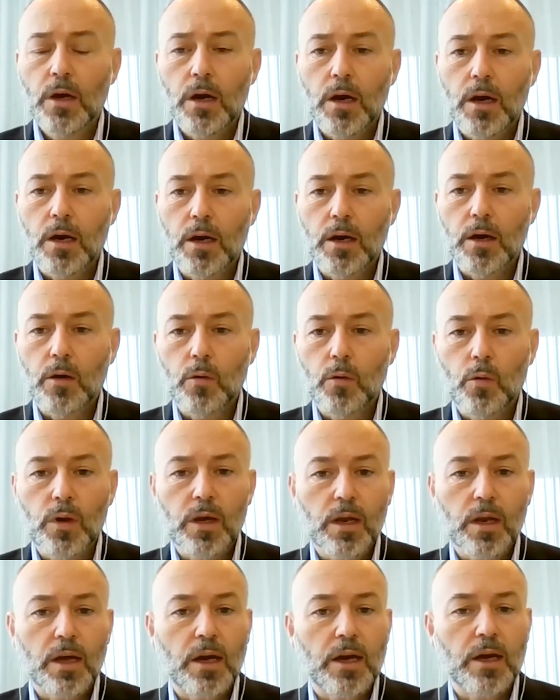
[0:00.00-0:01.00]

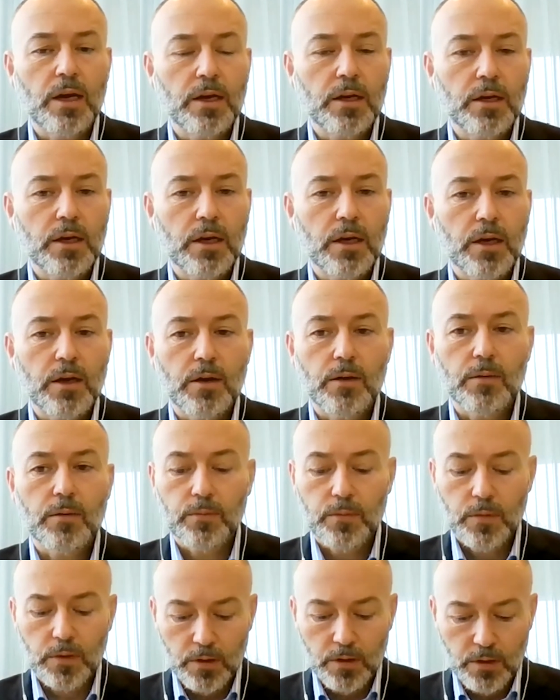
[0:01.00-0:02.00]
Well, I
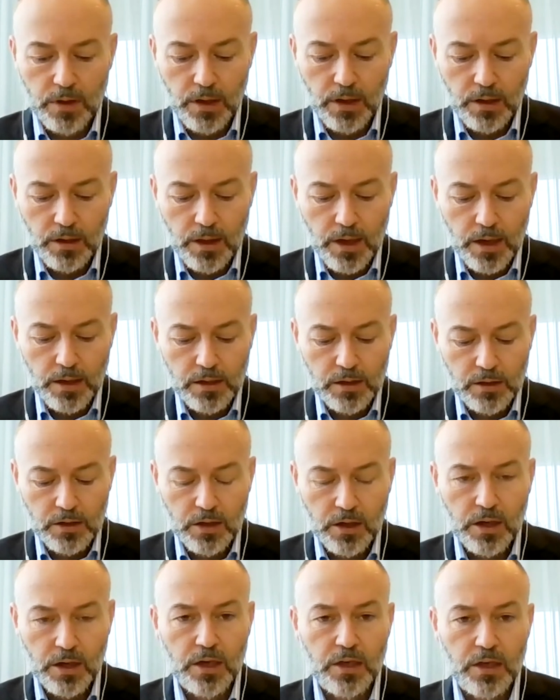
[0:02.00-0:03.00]
think that
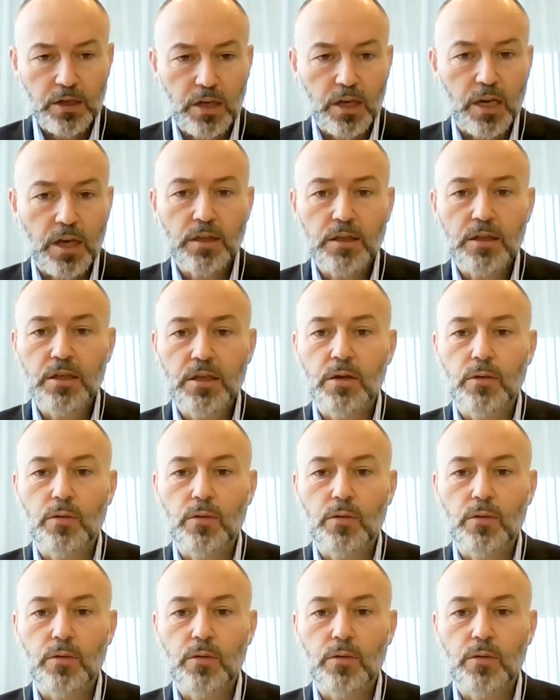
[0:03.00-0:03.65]
is it.